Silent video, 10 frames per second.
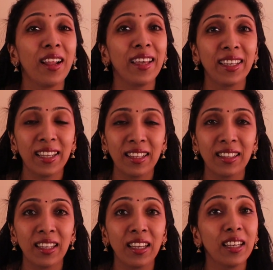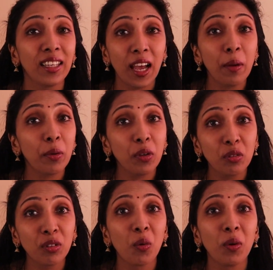like anything. It can
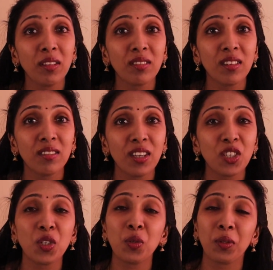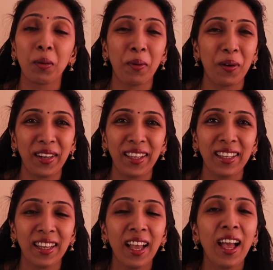produce cooling sensation to the body.
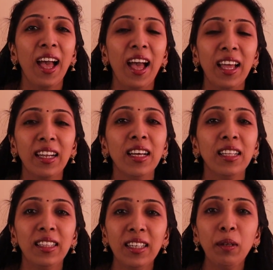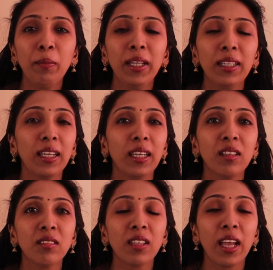And third main thing
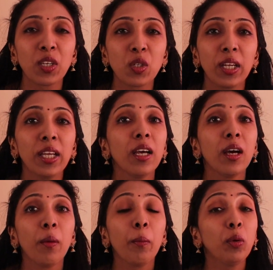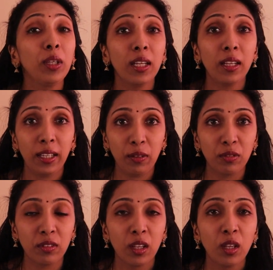is actually pudina
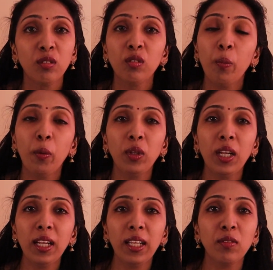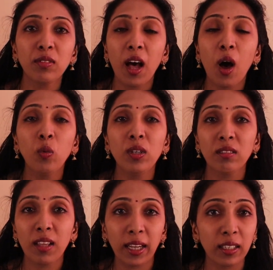leaves. So pudina leaves, how it
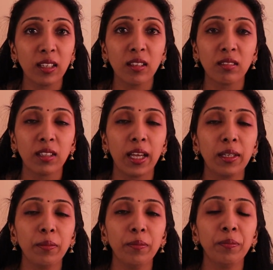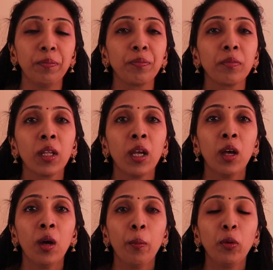is acting is that
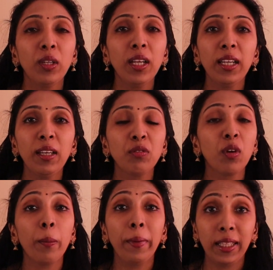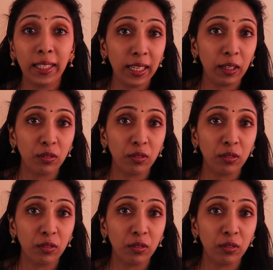pudina leaves or methi